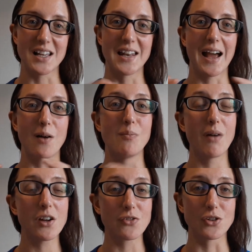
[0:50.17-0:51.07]
and how
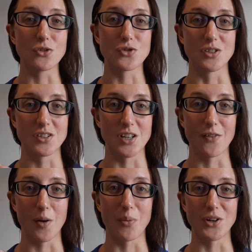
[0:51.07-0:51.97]
micronutrients
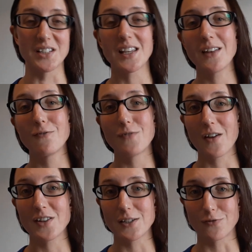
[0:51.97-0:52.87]
serve our bodies in
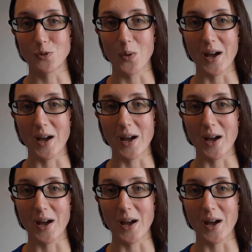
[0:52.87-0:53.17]
very different